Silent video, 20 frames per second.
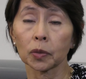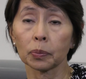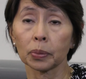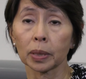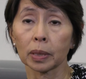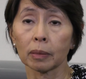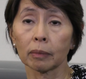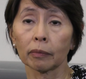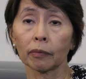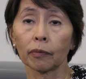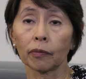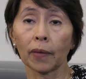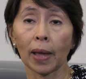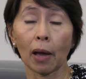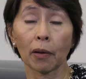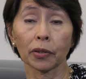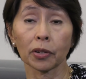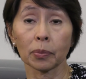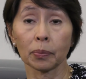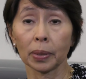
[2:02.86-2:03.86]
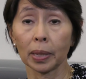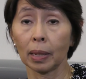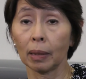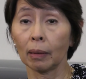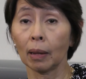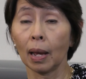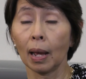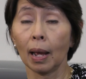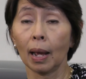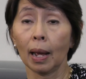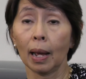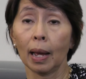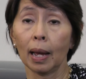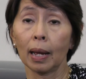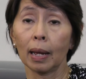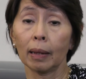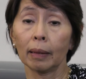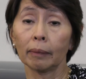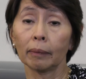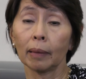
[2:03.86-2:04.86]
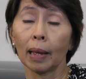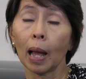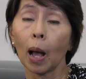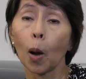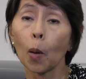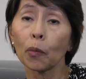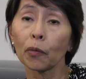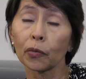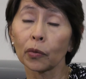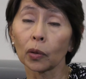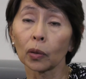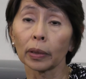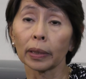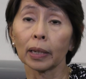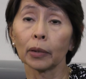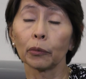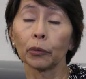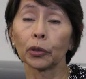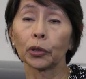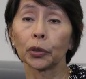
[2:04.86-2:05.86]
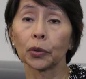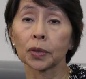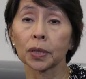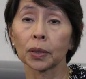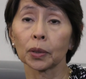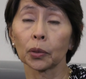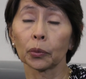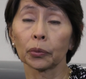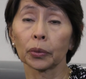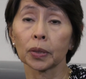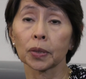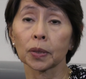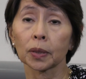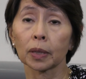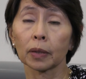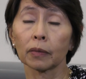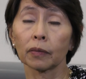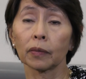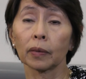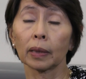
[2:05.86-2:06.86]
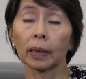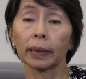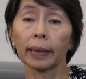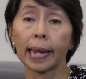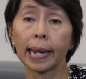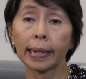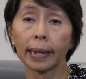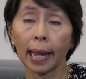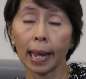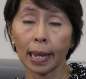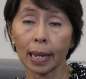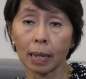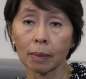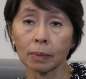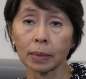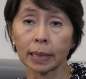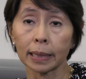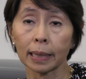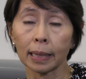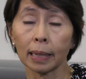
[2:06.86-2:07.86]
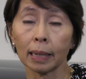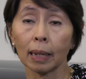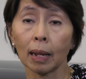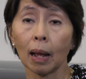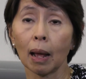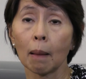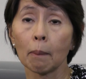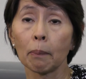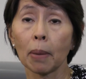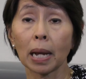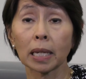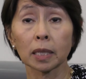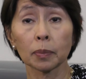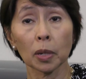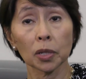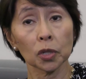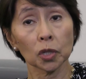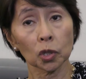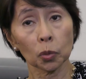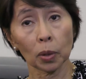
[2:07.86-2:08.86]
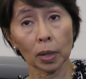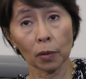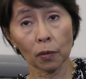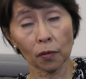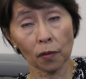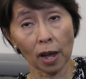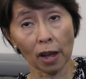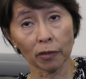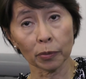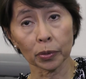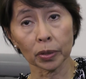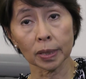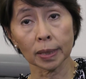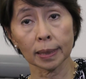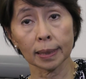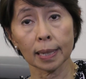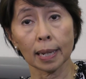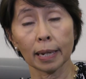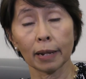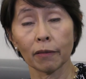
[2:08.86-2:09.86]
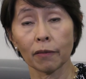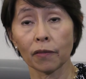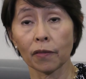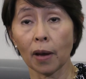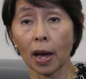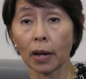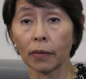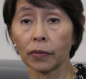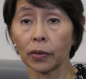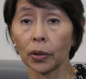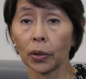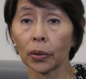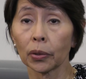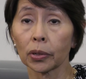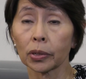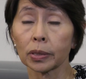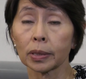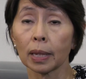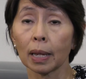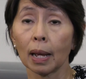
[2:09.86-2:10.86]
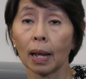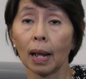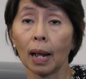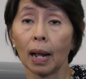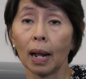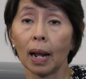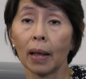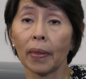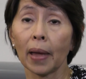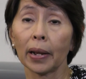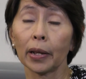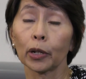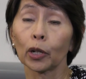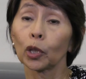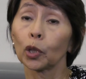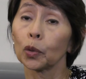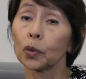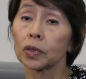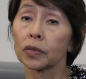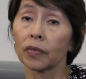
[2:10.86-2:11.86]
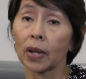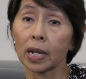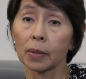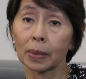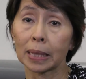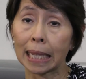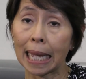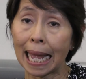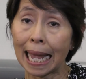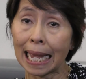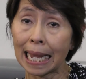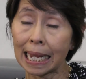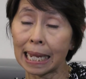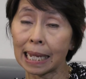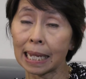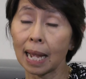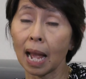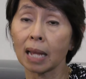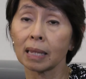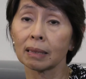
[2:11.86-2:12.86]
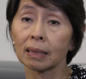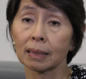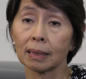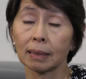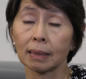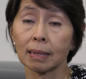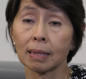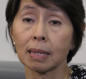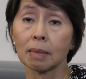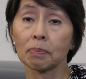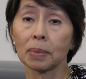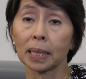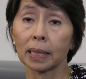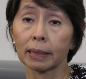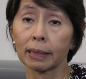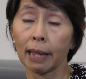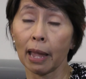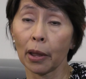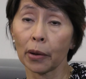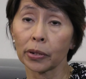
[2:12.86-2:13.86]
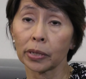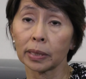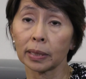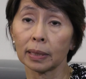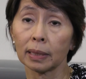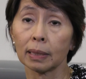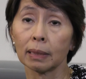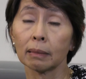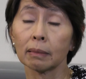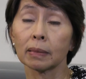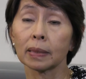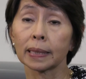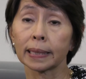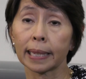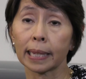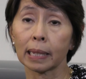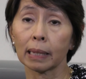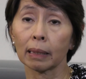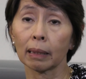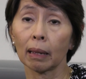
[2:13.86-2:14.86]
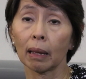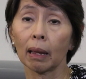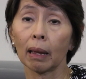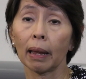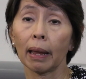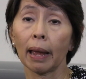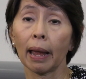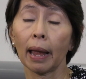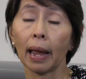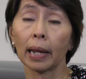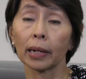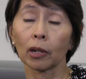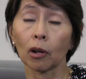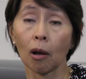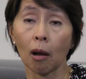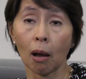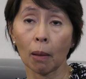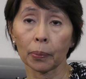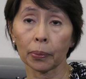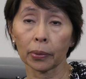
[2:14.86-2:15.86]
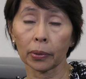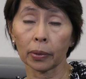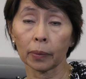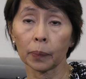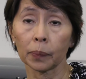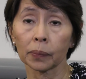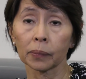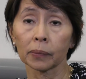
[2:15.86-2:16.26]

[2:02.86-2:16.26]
been found to be helpful in reducing the risk of late AMD by as much as 25% in 5 years. That includes vitamin A, C, beta-carotene, zinc, and copper.